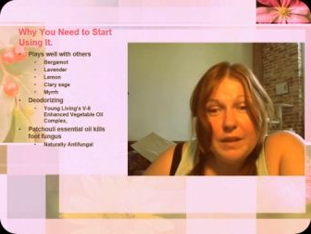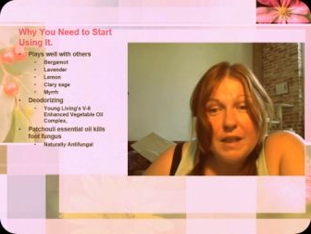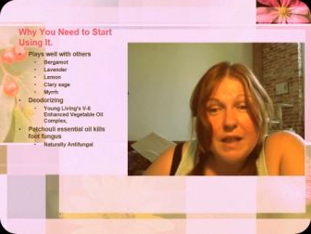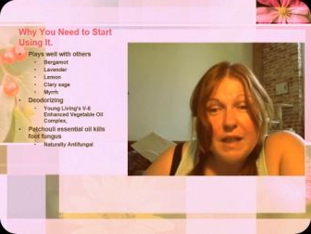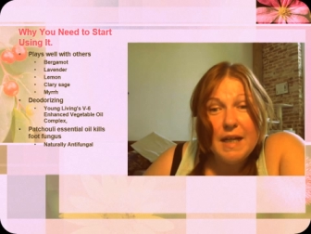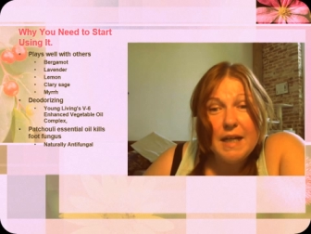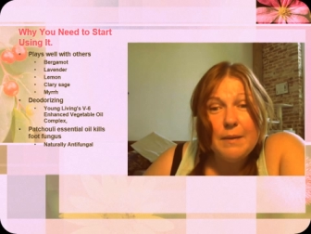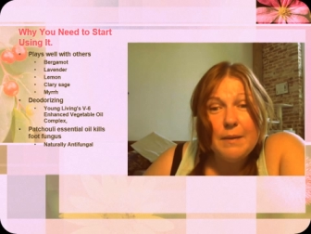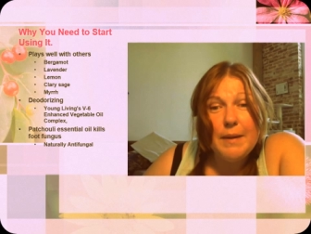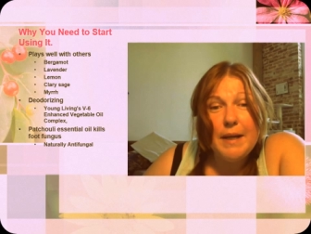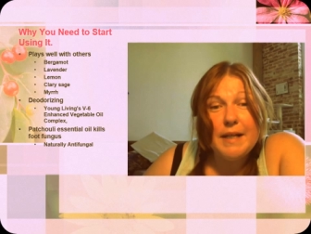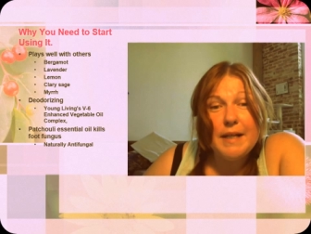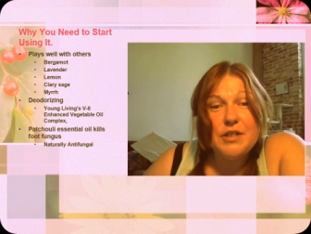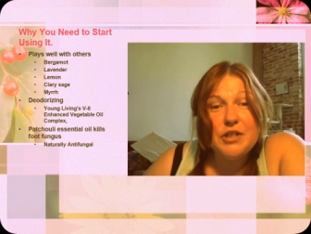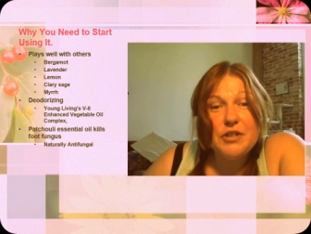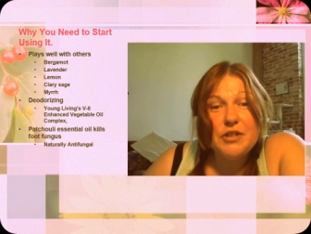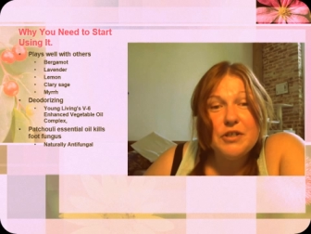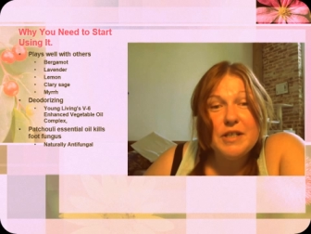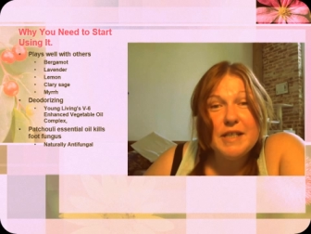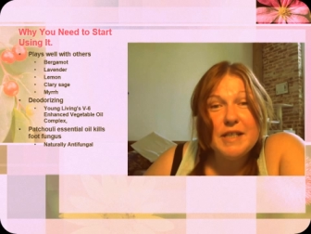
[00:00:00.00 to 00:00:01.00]
Anyway,
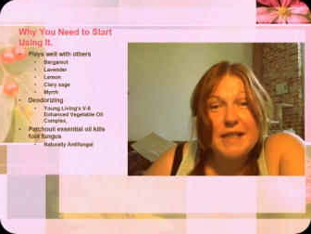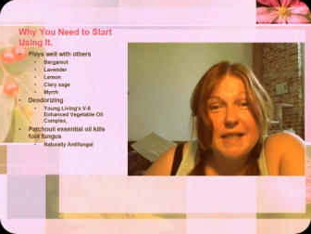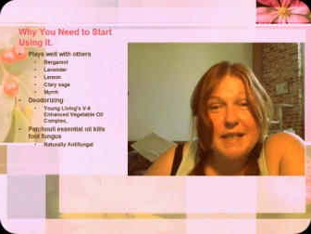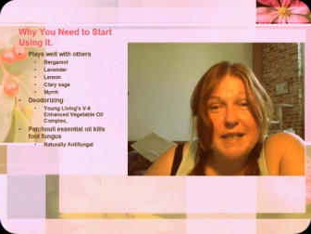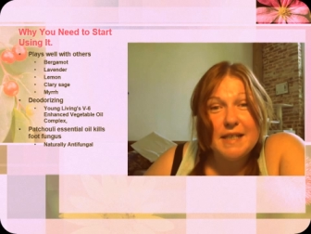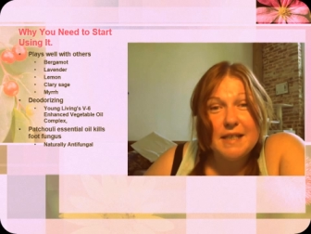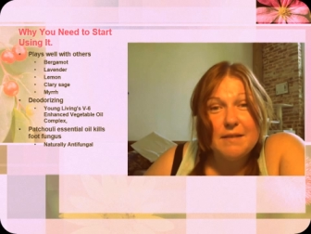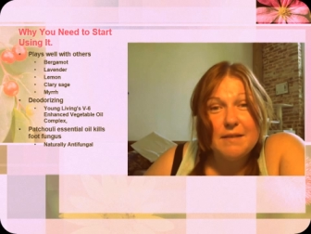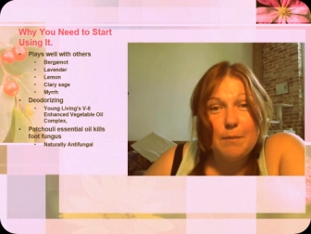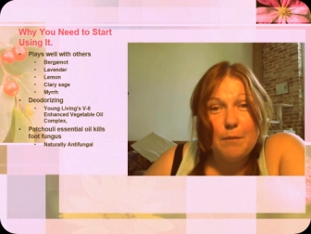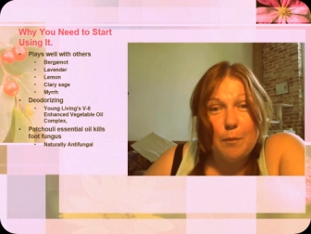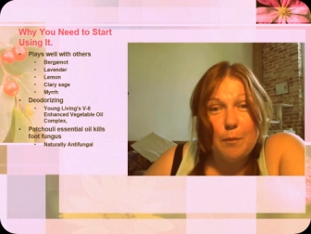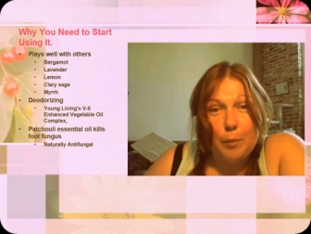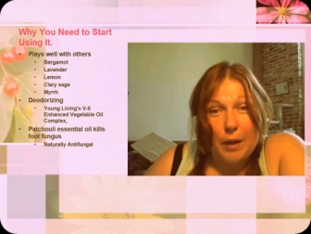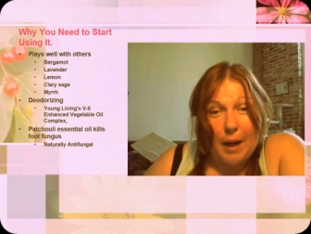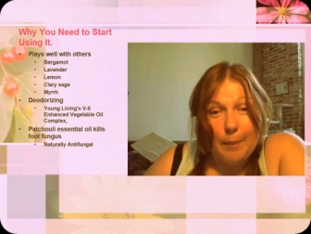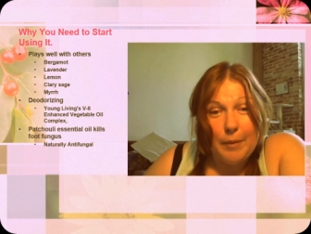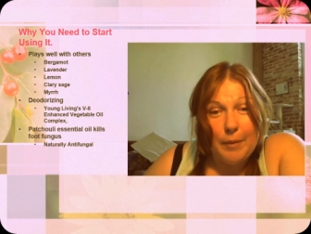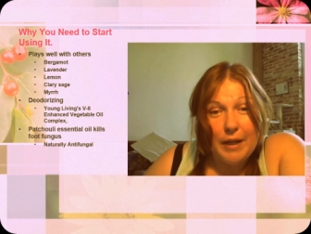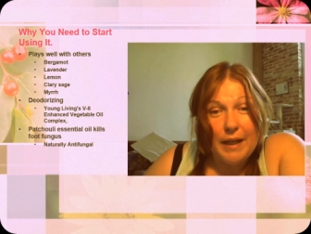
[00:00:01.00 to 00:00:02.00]
due to this
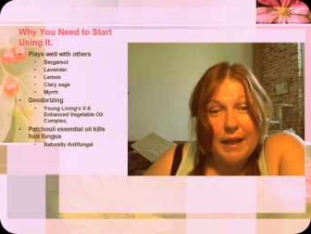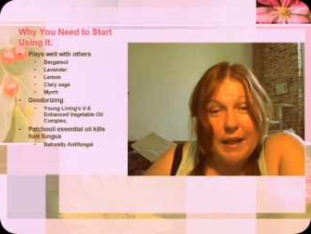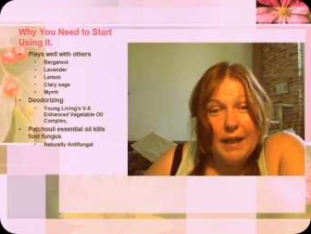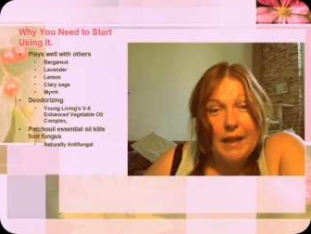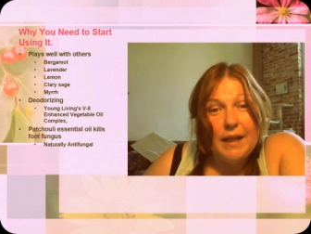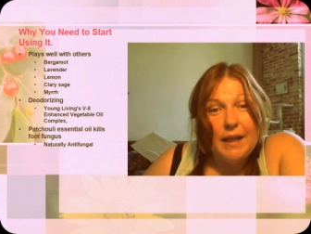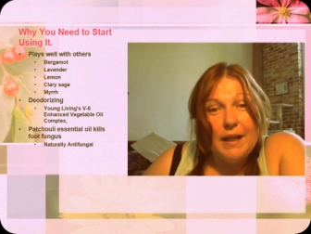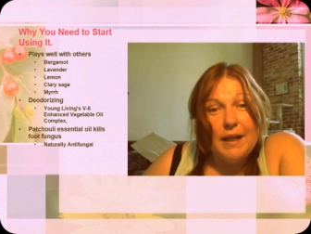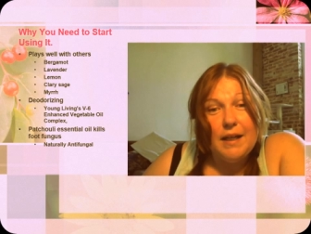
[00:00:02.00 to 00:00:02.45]
property,